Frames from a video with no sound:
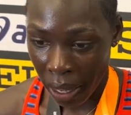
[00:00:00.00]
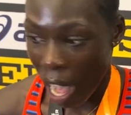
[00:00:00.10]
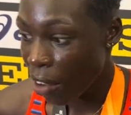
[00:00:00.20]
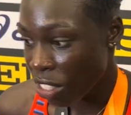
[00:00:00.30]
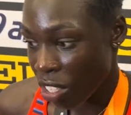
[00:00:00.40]

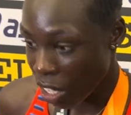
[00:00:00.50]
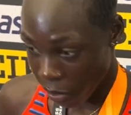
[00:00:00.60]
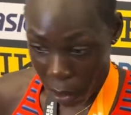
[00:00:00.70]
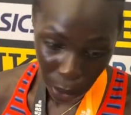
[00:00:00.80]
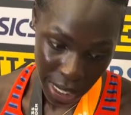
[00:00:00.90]
obviously the
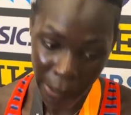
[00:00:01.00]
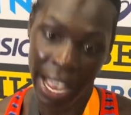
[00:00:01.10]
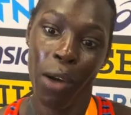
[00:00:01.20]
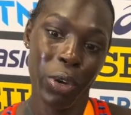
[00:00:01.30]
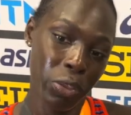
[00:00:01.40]
field was coming
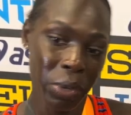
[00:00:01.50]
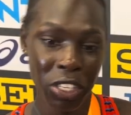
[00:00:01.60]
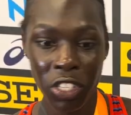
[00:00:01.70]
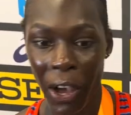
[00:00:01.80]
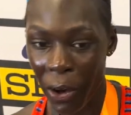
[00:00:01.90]
out with me,
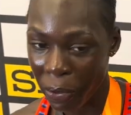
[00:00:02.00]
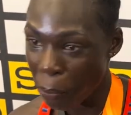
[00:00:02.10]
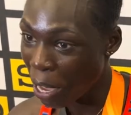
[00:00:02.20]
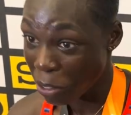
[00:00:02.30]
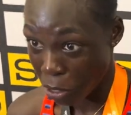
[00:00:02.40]
so the
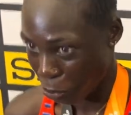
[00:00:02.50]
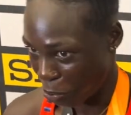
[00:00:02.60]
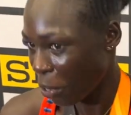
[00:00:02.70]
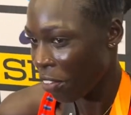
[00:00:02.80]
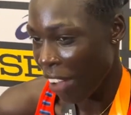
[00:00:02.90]
pace was
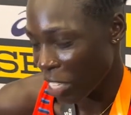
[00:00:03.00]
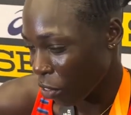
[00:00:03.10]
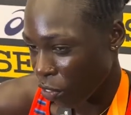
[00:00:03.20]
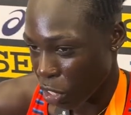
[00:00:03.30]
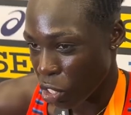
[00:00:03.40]
pretty fast
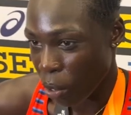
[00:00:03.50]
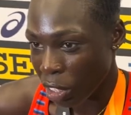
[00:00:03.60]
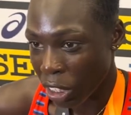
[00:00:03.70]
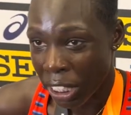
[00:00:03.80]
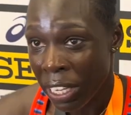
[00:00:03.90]
for the first
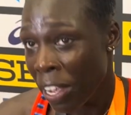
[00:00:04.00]
200.